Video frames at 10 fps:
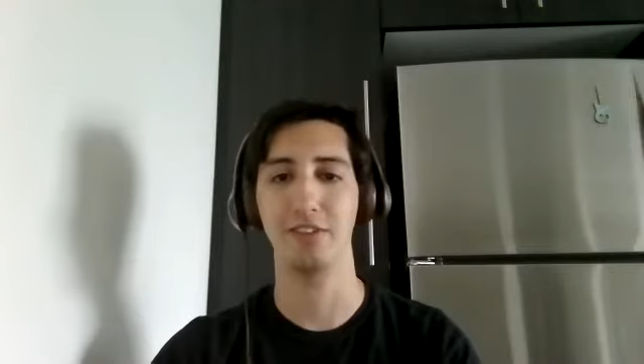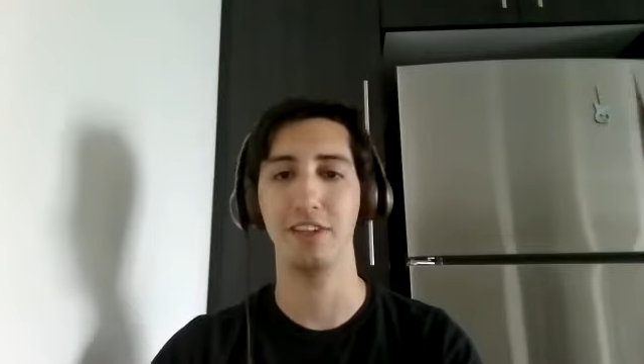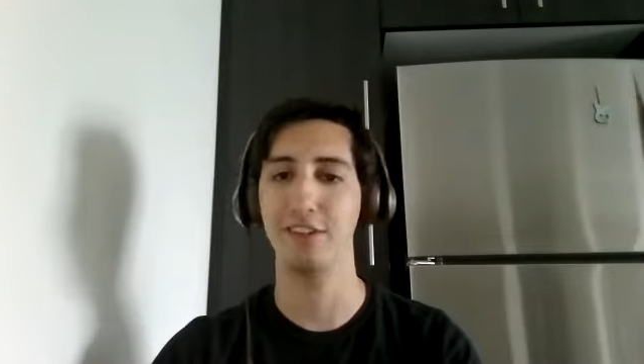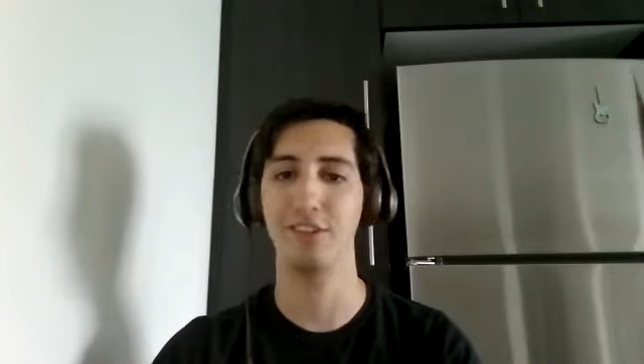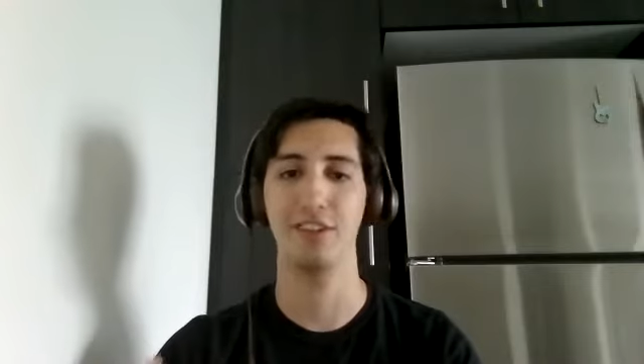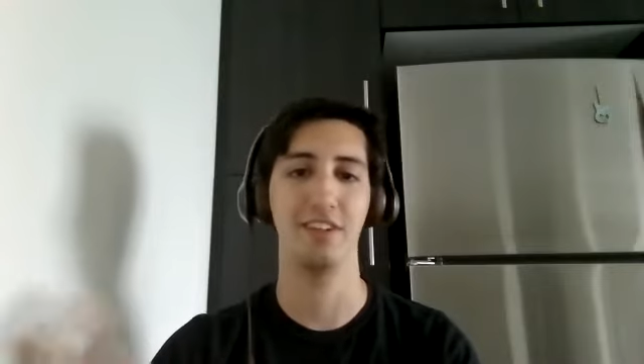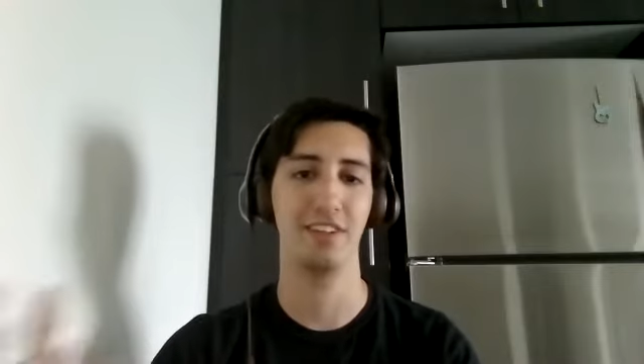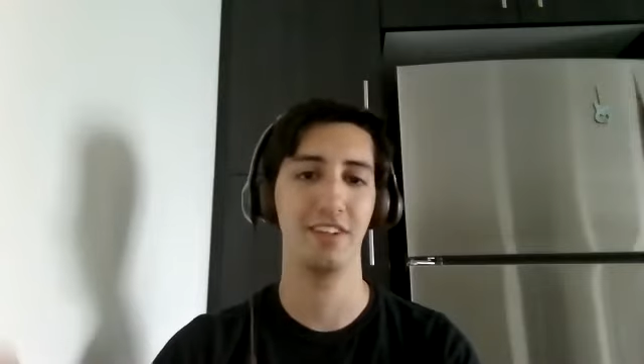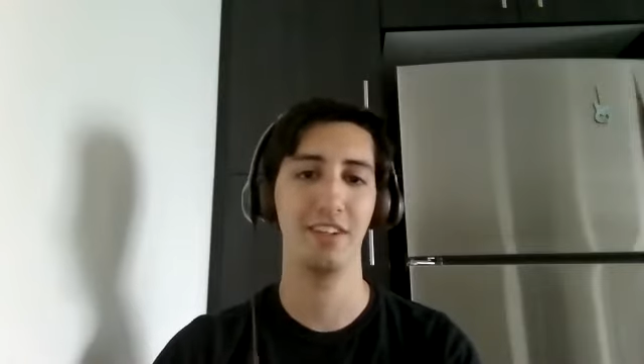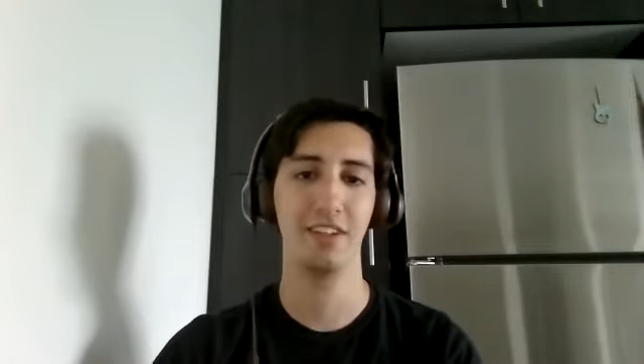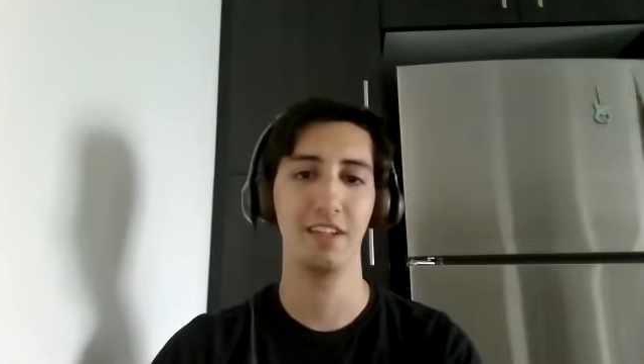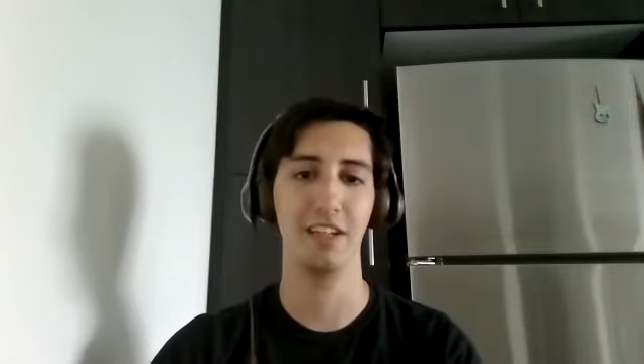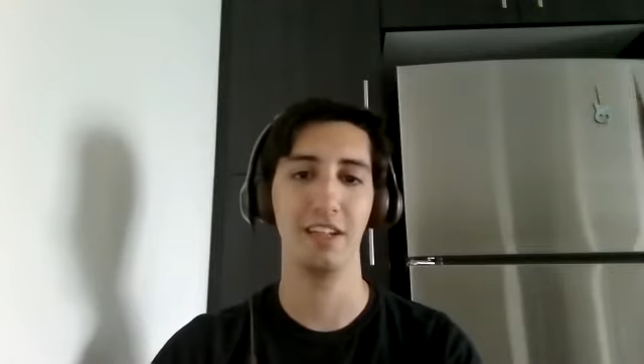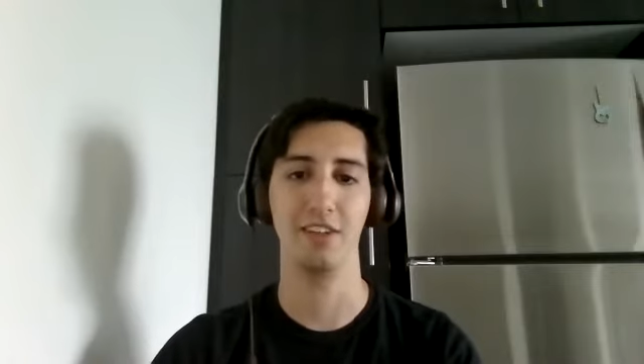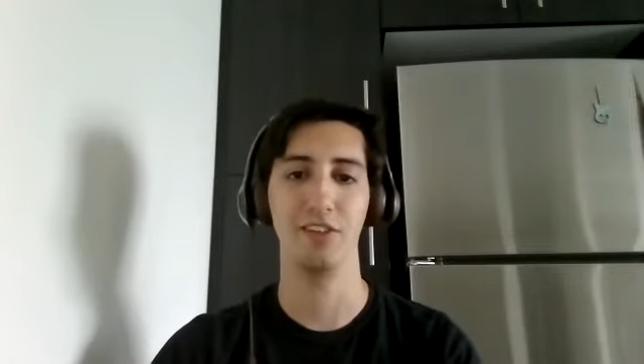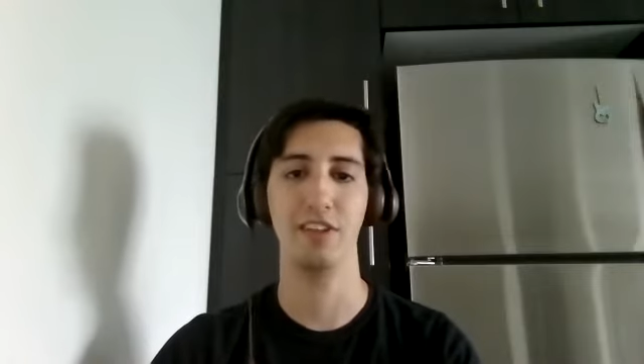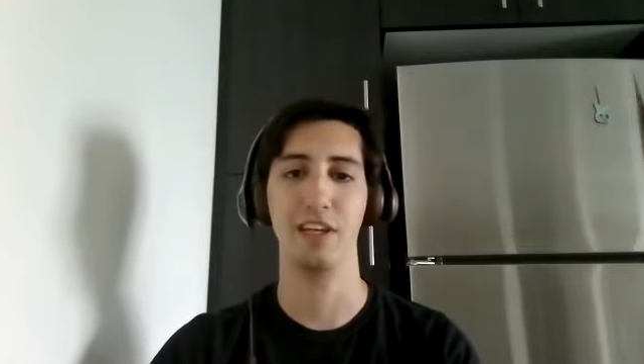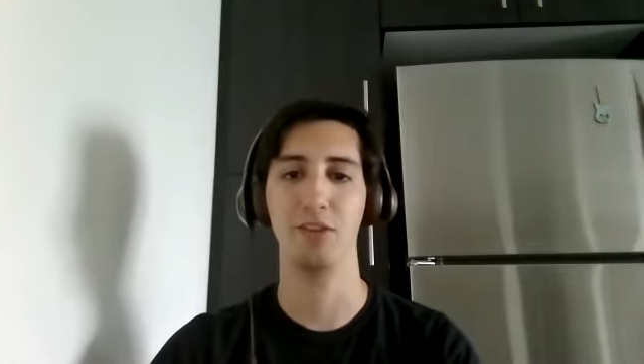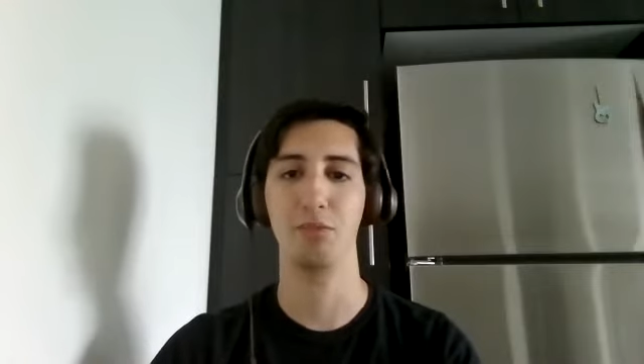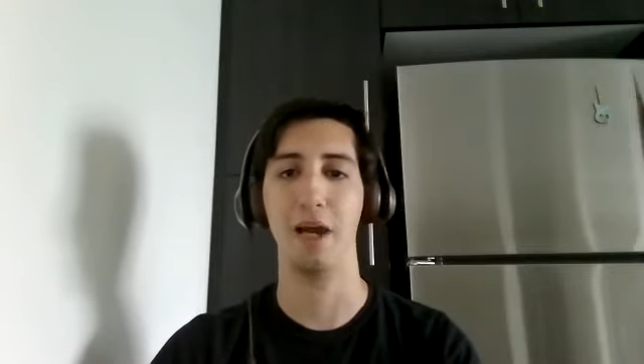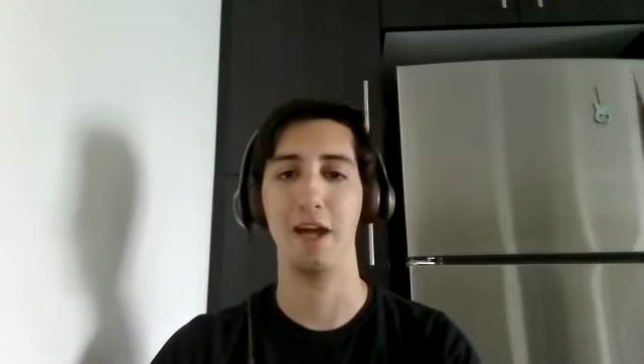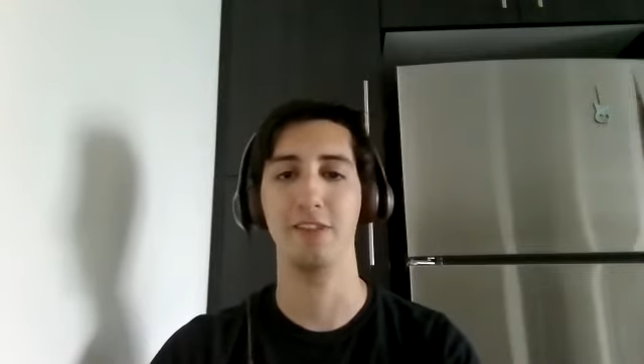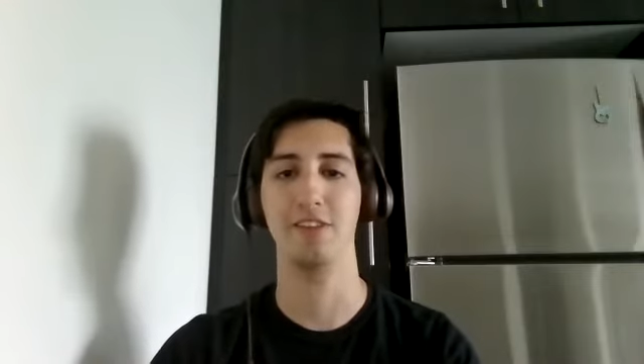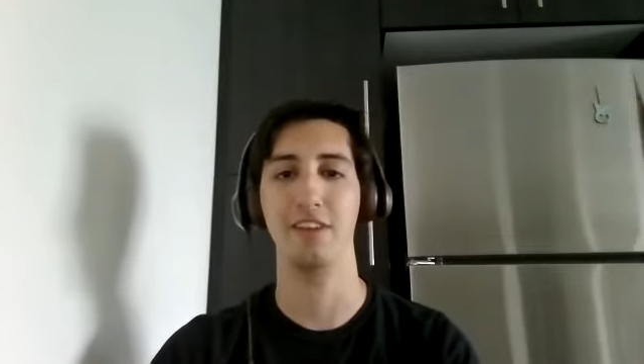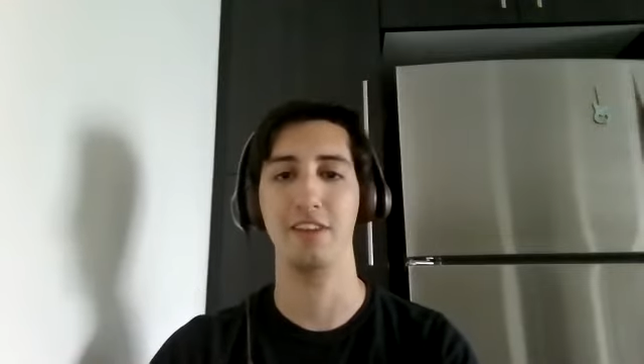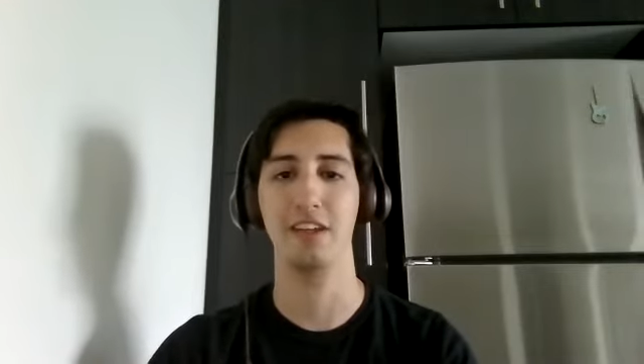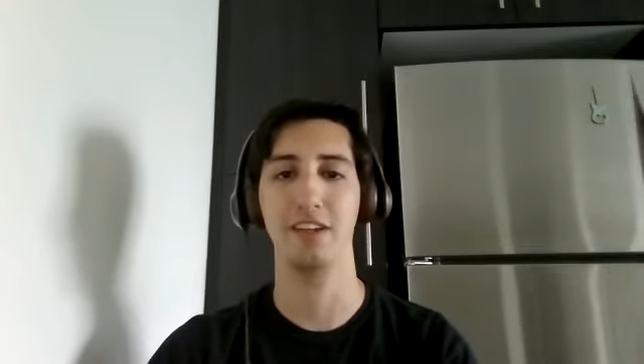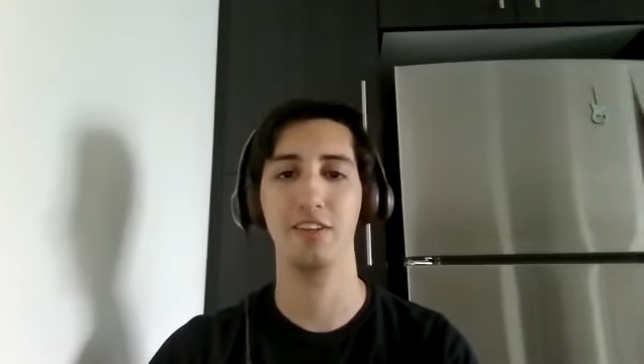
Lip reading: at least in the CS paths, I think.